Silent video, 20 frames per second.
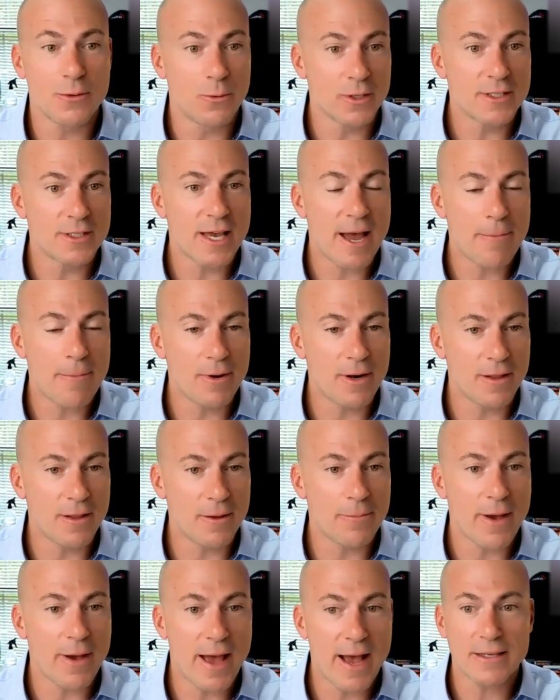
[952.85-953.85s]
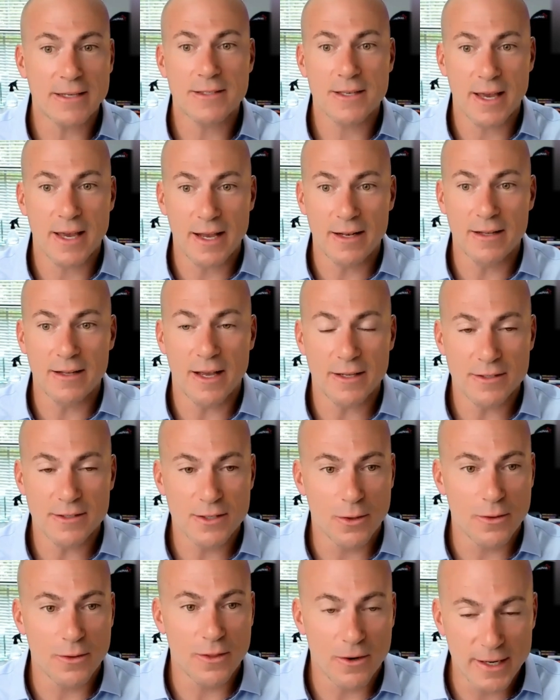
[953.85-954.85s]
and what's happened in the past, and and
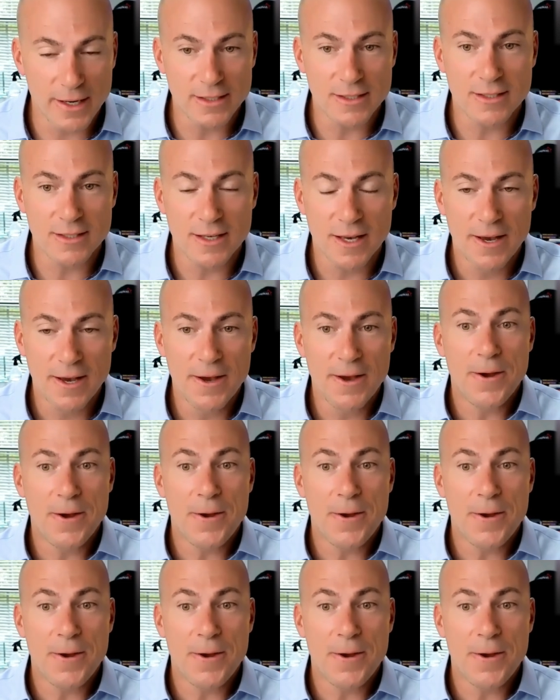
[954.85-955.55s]
so there is